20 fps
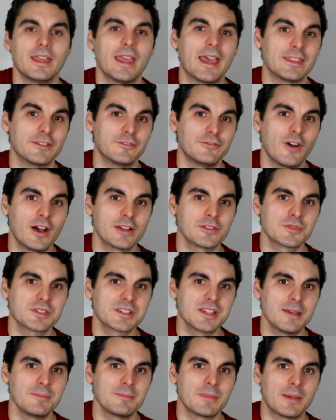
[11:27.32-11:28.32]
And the final
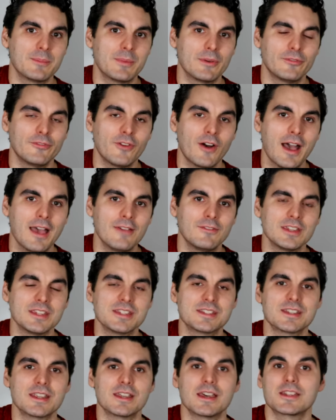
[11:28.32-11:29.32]
step, number five,
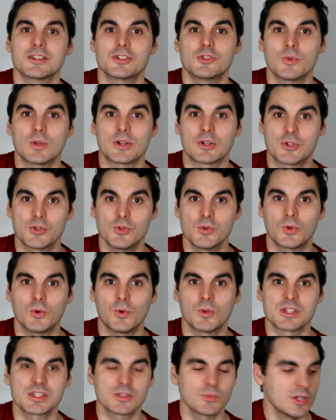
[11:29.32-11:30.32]
is to do a two
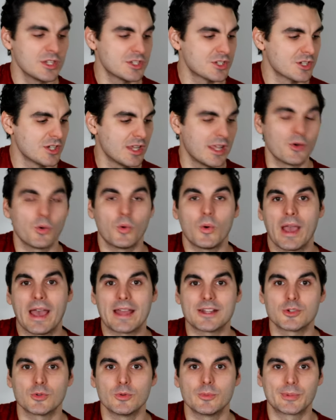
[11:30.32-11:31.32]
chord switch or
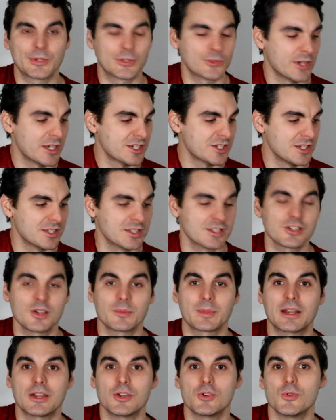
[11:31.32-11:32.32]
add to a progression. So I'm
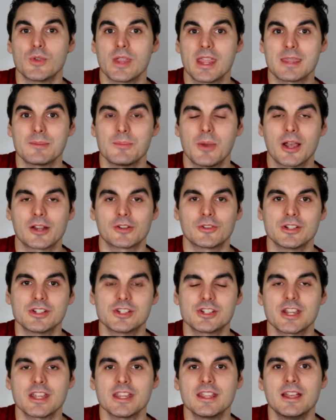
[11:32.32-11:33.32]
gonna do E minor and
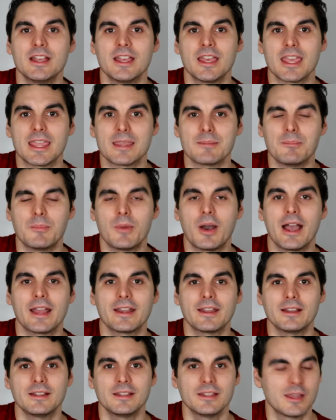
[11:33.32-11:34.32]
G, E
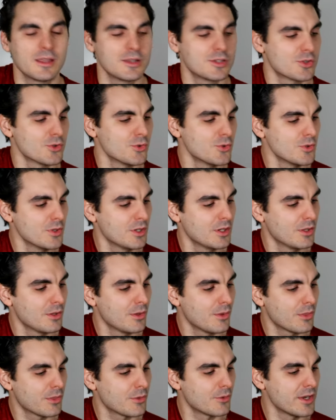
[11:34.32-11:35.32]
minor, two,
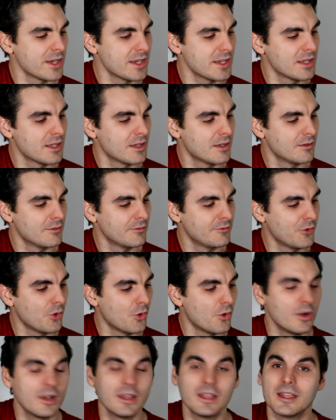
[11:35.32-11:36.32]
three,
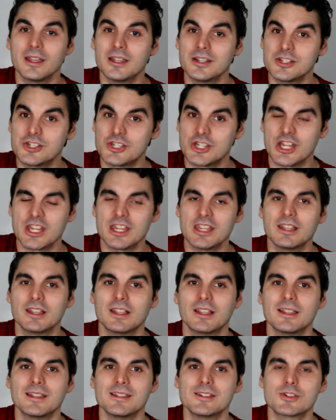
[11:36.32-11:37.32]
four, G,
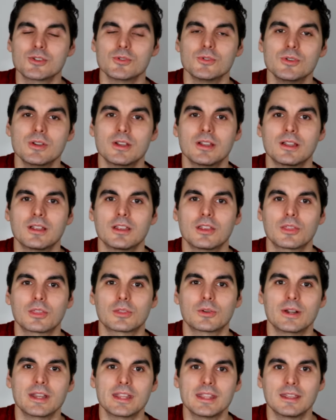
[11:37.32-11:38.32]
two,
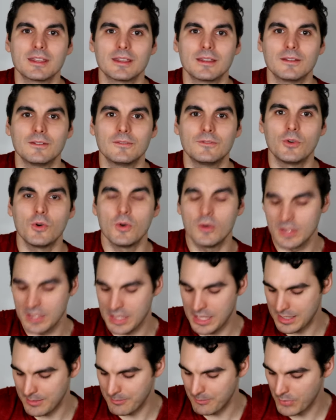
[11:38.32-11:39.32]
three, four,
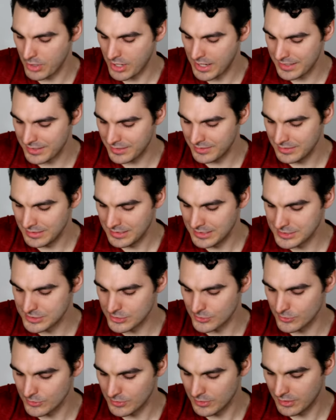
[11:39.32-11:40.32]
E minor,
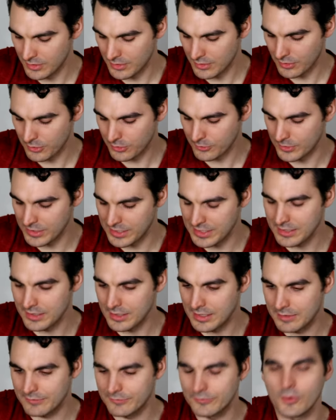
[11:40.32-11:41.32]
two, three,
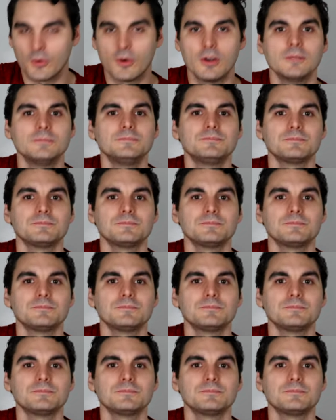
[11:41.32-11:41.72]
four,